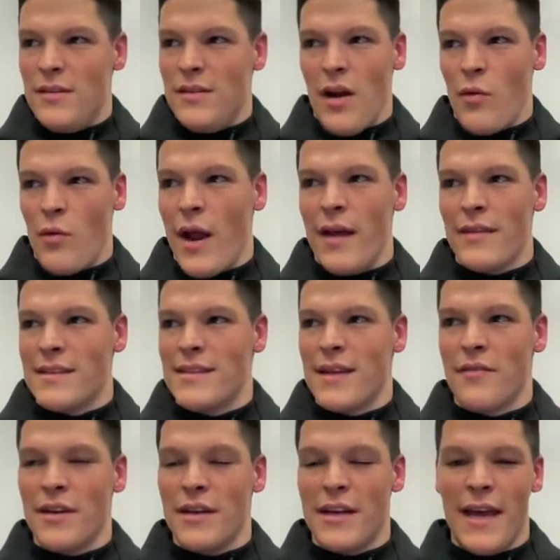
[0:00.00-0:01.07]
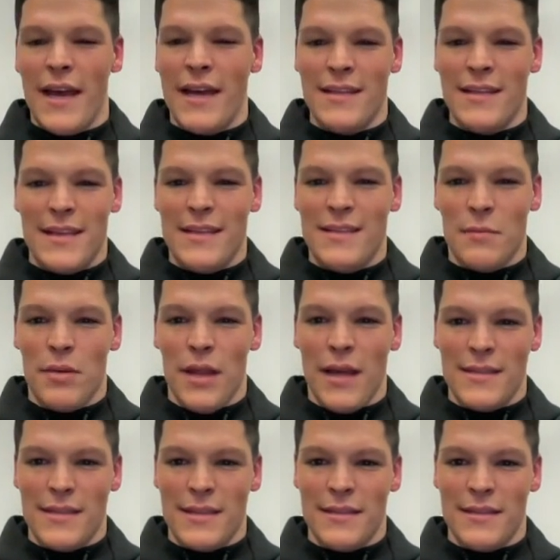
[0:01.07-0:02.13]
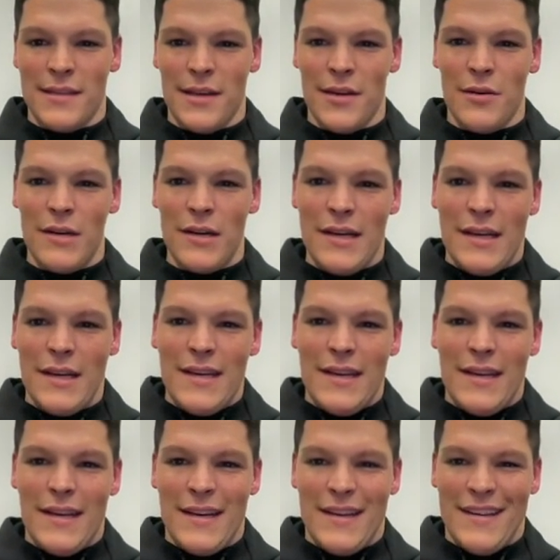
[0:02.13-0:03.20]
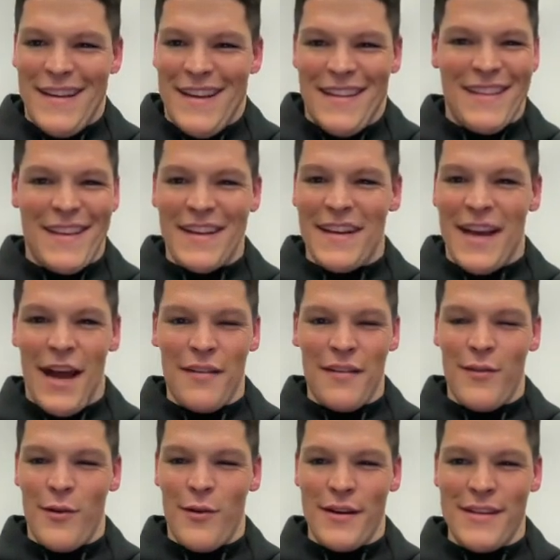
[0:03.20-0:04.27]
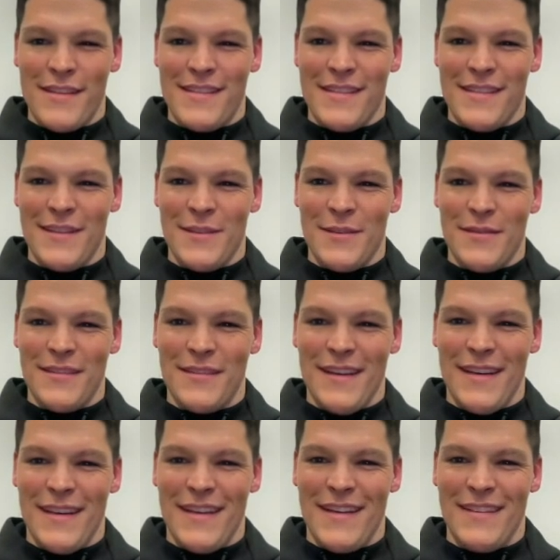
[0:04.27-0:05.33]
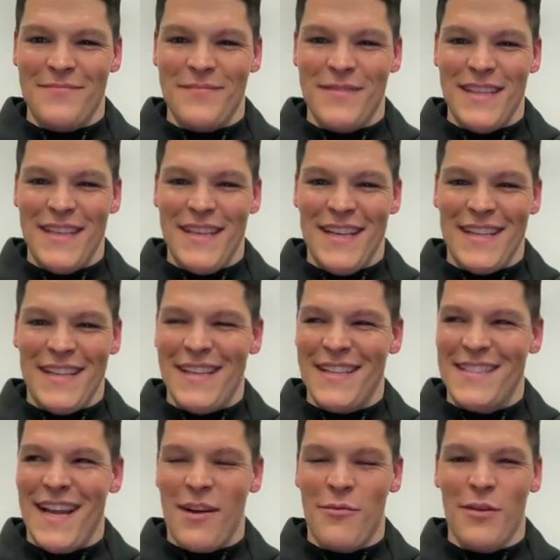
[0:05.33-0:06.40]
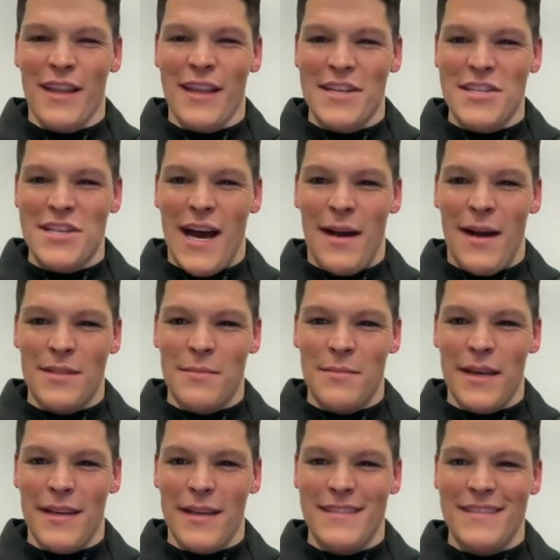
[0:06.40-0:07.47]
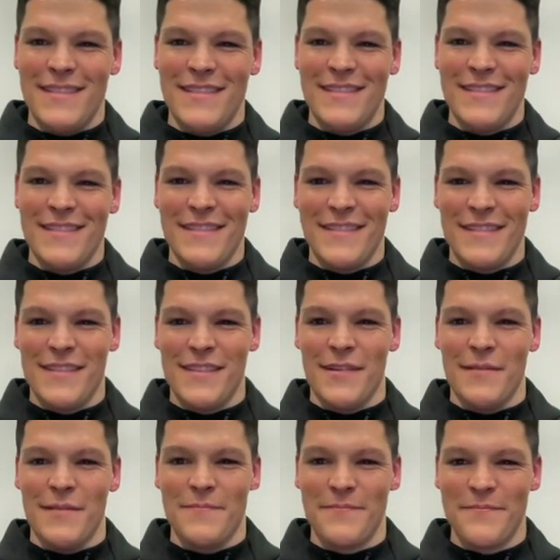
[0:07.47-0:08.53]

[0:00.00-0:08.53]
around this every day, it's a blessing. So and I thank God for it. So it's not really a job to me. So